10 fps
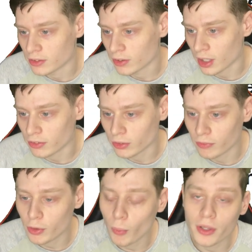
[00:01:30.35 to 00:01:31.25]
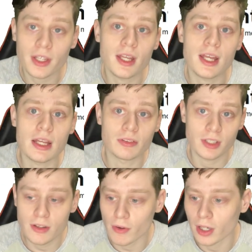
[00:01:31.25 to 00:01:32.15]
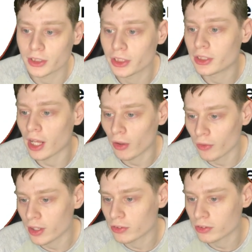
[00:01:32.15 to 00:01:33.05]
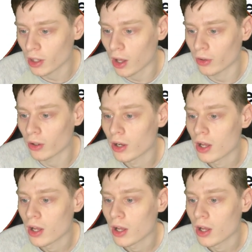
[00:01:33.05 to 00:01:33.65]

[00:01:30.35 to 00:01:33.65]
Okay, so if you want the exe version, download the installer.